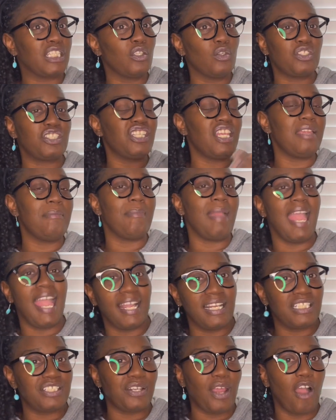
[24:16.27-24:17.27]
No, she ain't mad
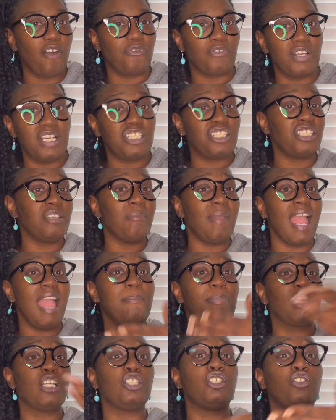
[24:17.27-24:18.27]
because y'all friends. She
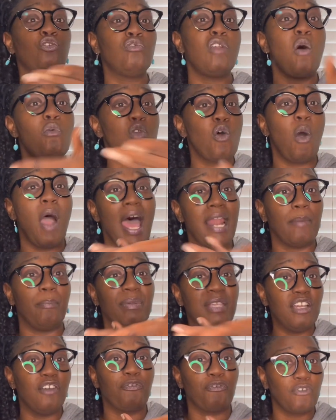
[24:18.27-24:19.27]
mad because you don't know how to
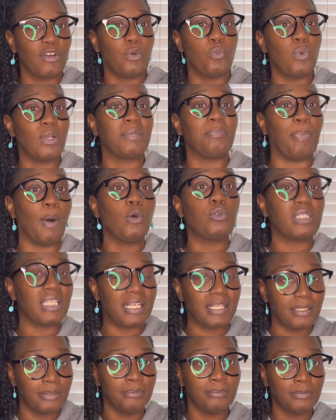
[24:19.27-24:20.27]
be a friend with both of
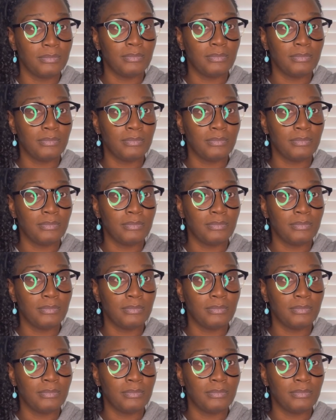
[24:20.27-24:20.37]
them.